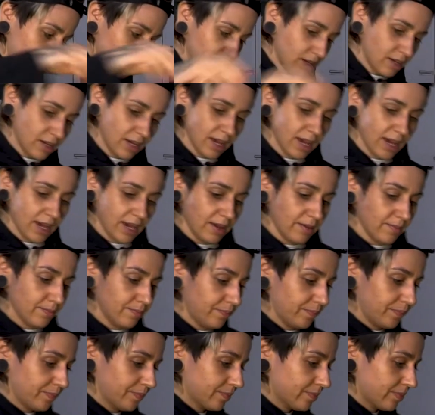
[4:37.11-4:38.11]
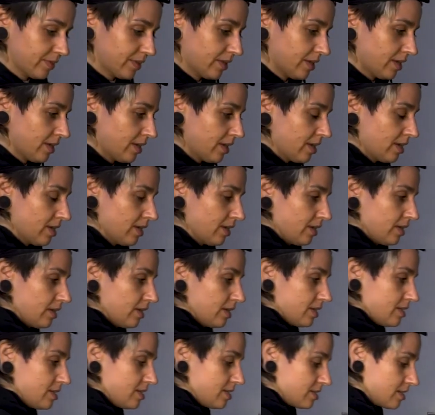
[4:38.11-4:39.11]
Okay.
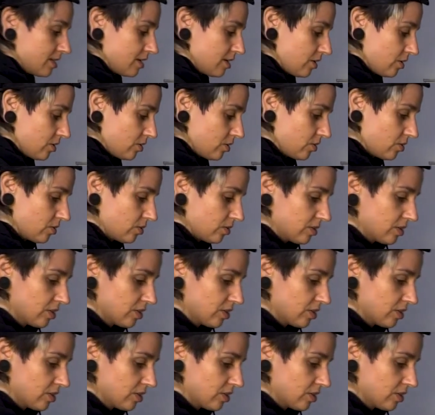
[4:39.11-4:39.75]
So